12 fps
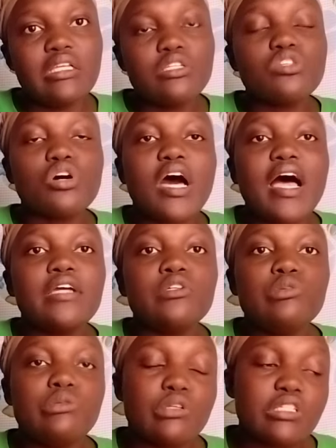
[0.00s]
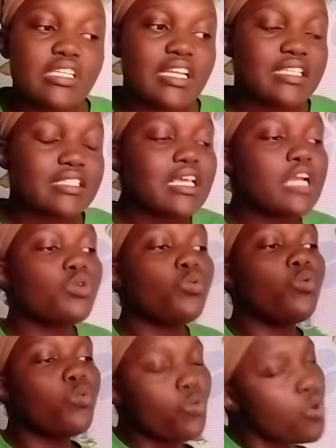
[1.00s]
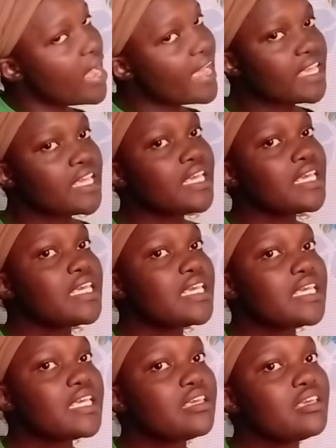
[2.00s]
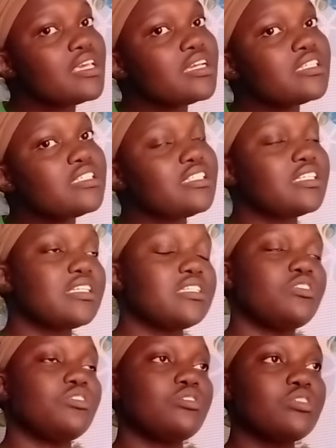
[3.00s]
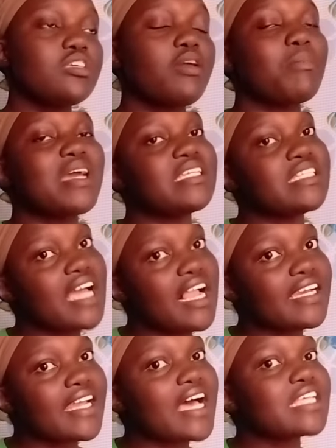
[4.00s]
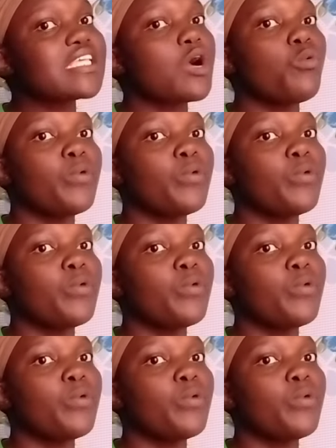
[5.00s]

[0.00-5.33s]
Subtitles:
So I do not understand why she is using my child as a